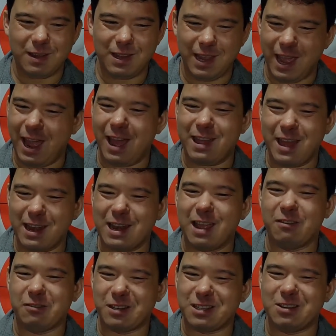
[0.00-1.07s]
Yeah, that
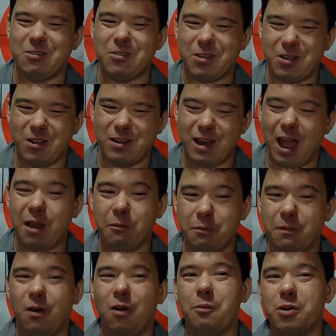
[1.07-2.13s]
knife was so good. I
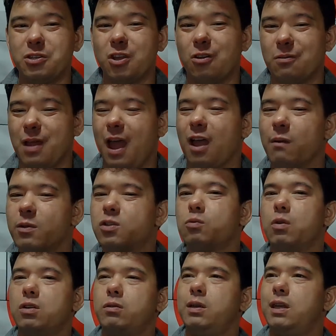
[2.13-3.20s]
almost
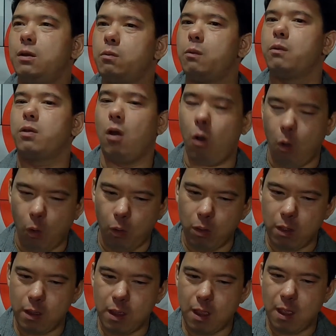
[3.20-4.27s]
wish we did one with a
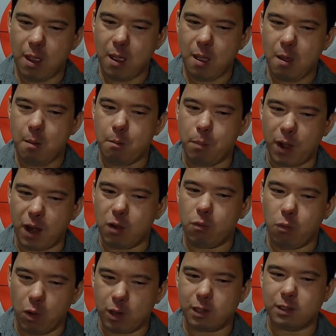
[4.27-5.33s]
hole, but it
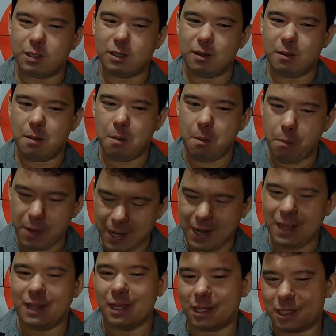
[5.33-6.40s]
wouldn't
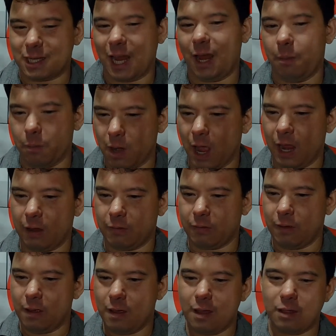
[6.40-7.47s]
be the same
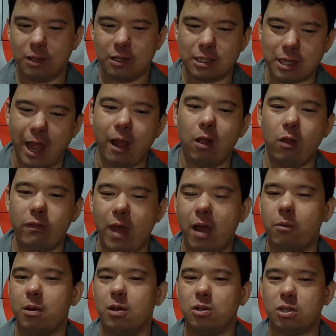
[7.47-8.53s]
knife. The style of
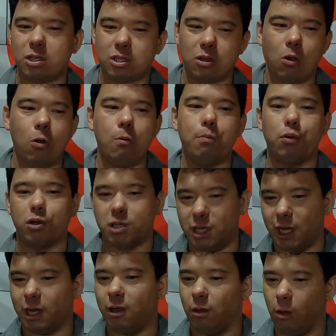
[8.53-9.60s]
that one is so
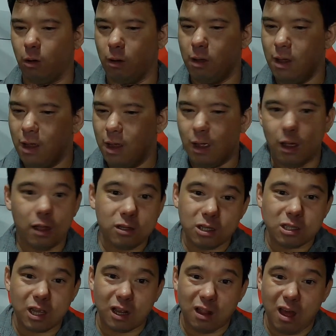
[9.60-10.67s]
particular.
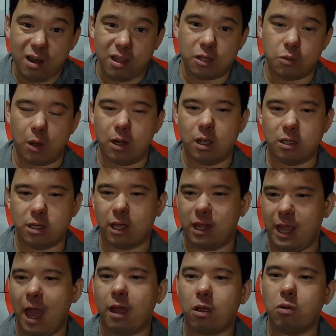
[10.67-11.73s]
Just like a lot of things Ray does. Like
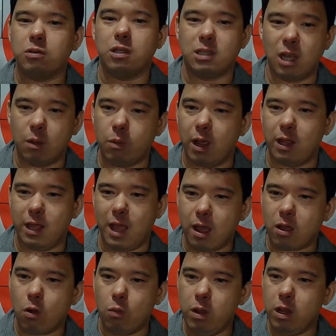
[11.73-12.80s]
the Echo is the same way. The
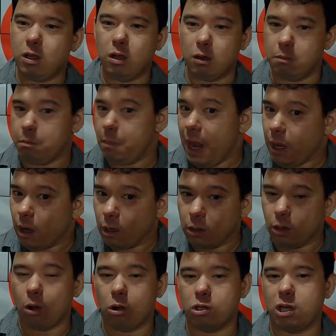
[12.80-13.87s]
Echo, we could make a
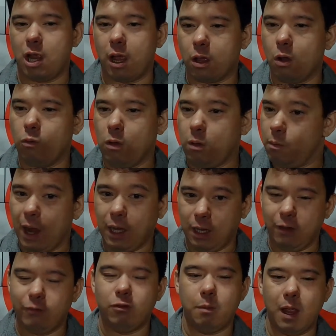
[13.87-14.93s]
large Echo. We might
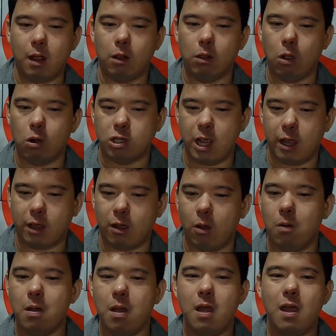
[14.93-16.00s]
even make a large
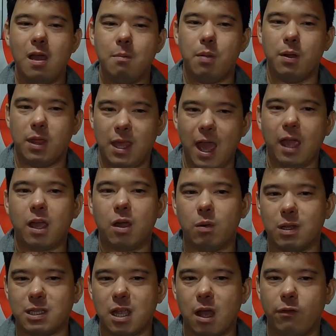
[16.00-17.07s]
Echo. But the Echo
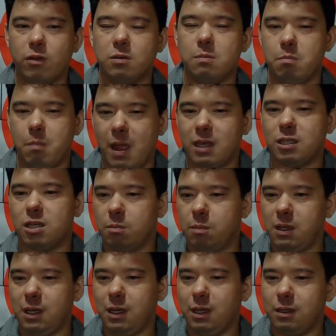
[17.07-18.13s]
itself was meant to
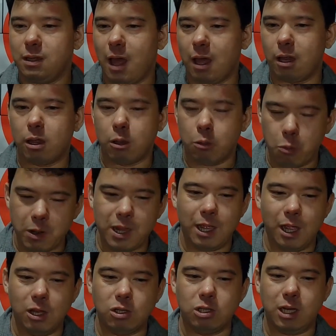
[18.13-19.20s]
be that
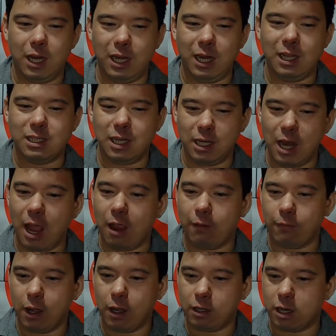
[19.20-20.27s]
3-inch EDC
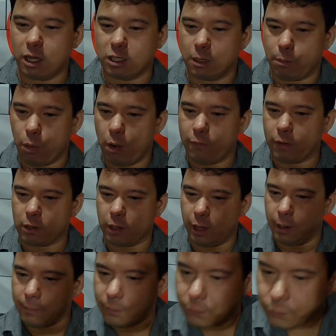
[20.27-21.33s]
knife, and it does it perfectly.